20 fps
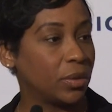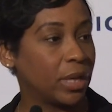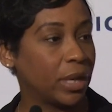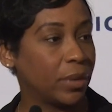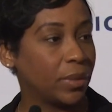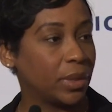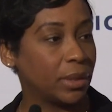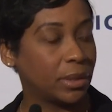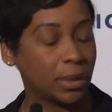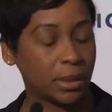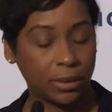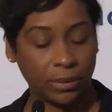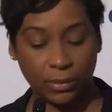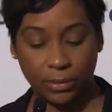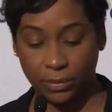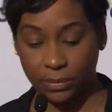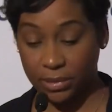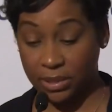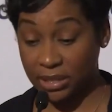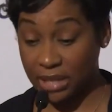I would
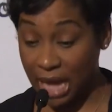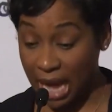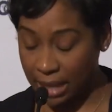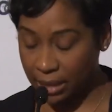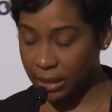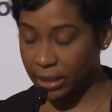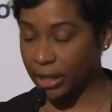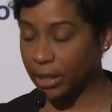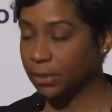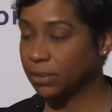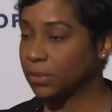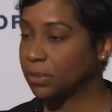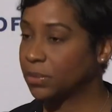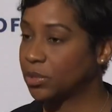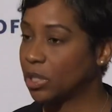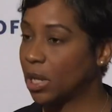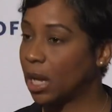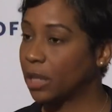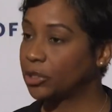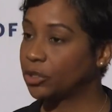sadly
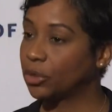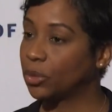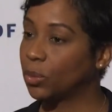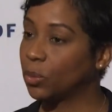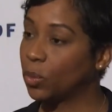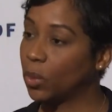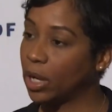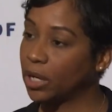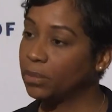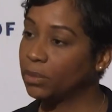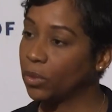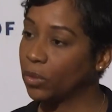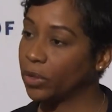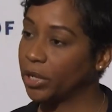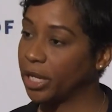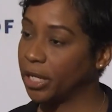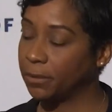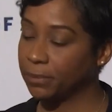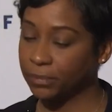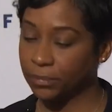talk to him one
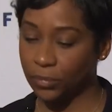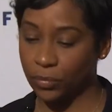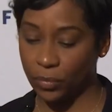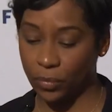morning